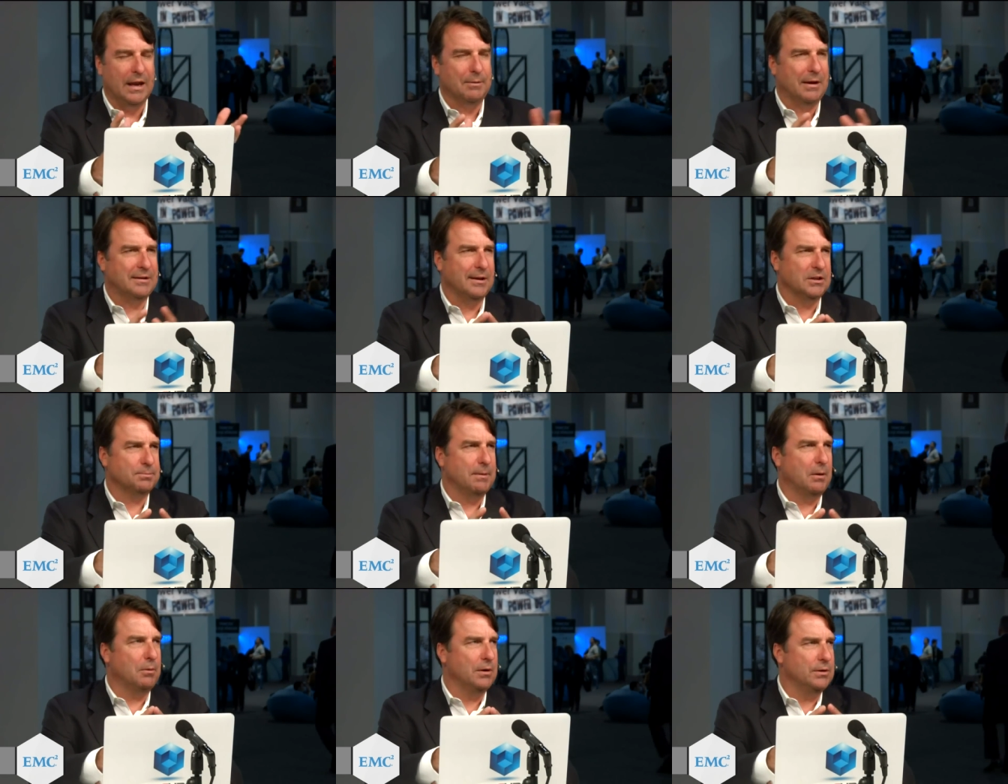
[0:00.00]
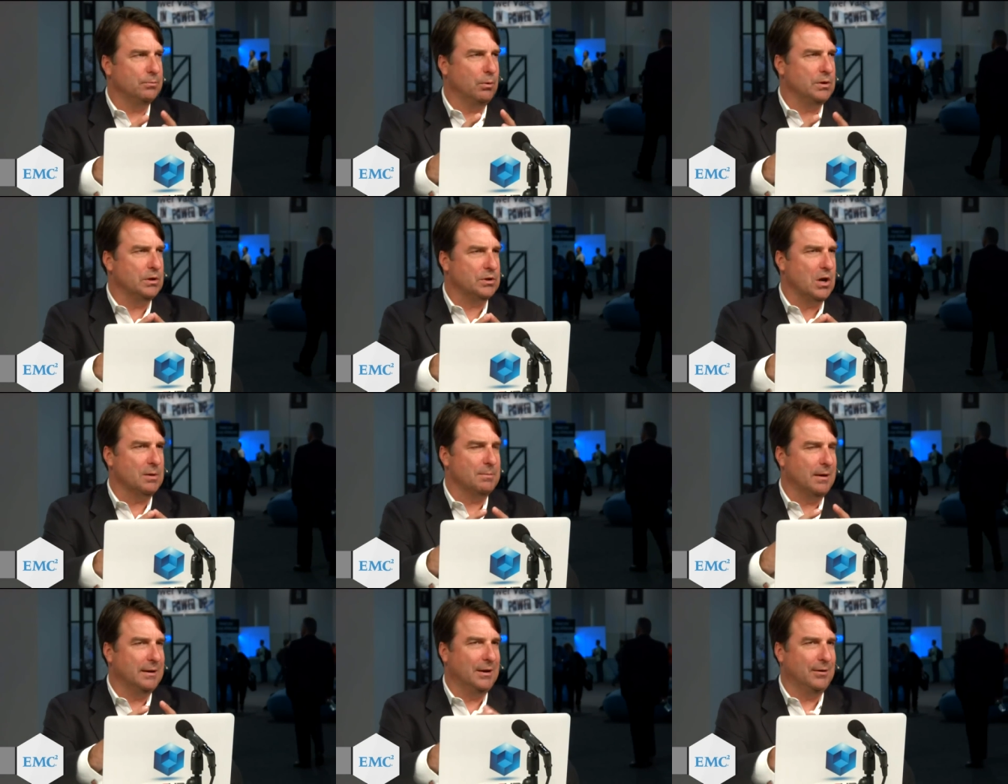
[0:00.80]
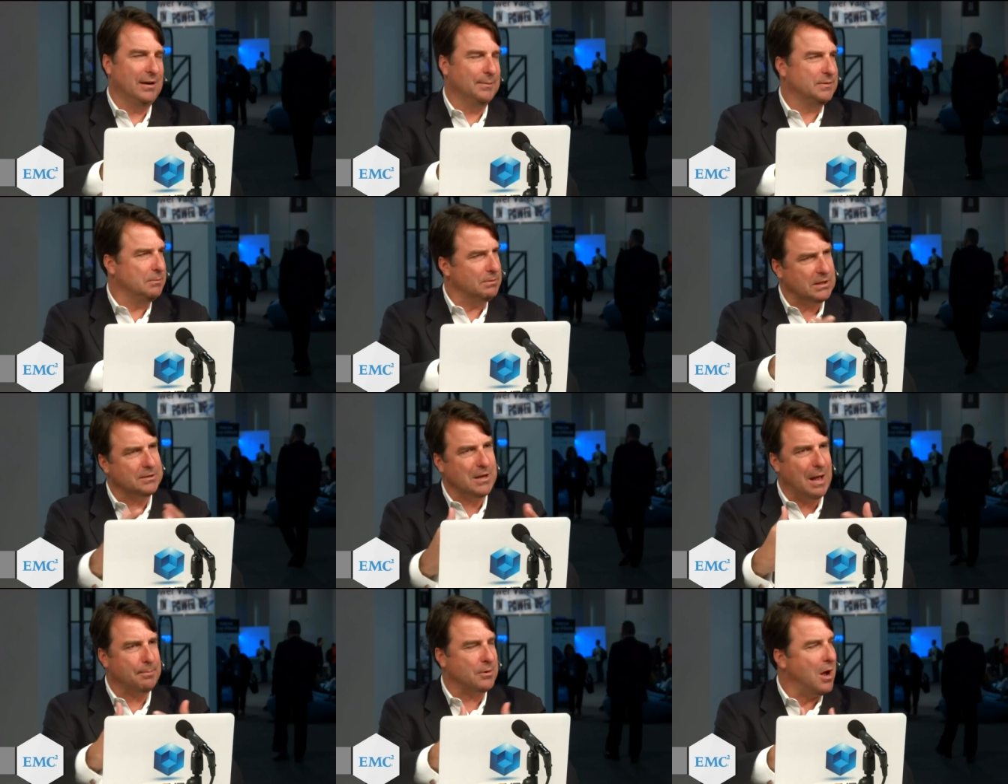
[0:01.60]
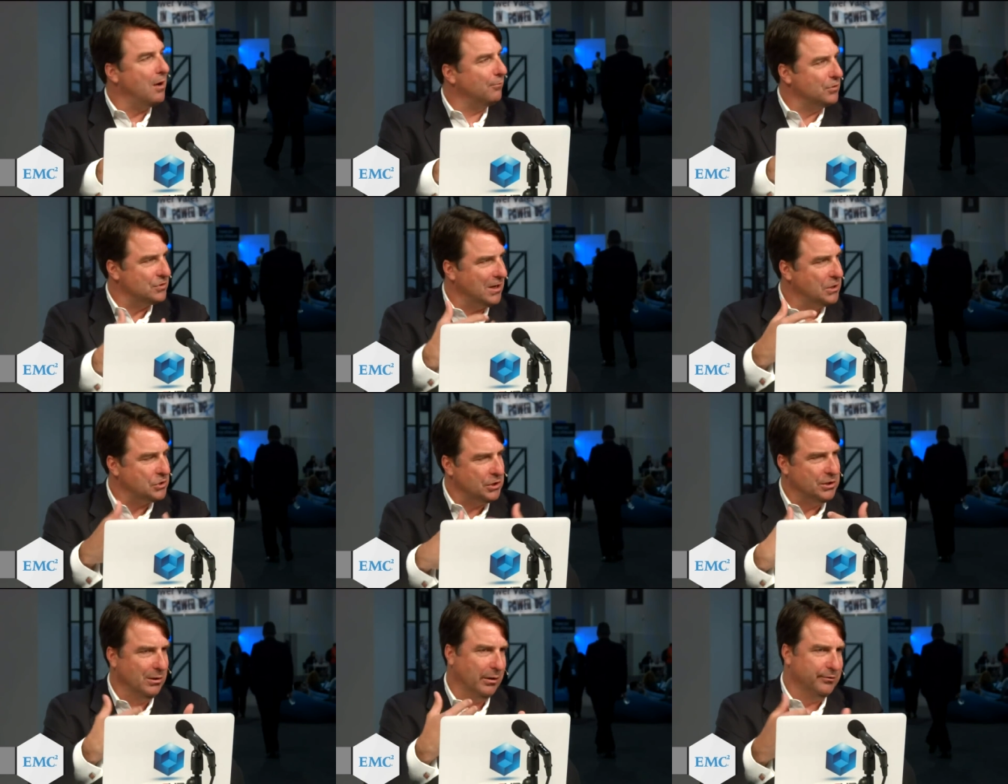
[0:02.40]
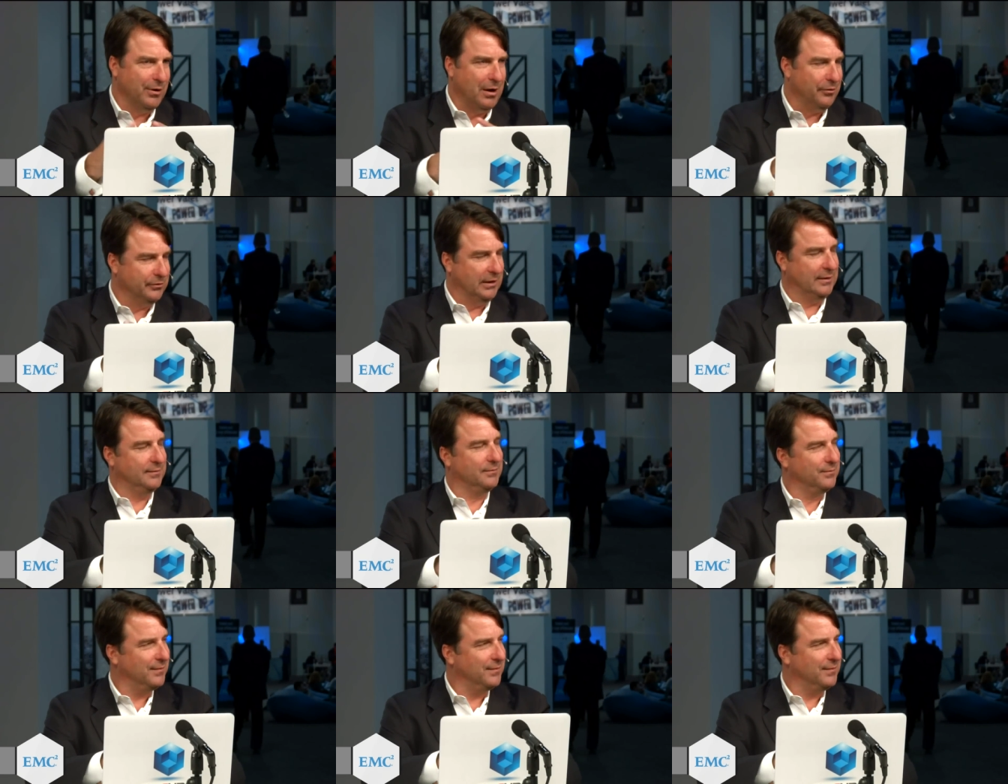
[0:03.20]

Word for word: Anyway, tell us about what, what you're talking about here at EMC. What's the top conversation you're involved in?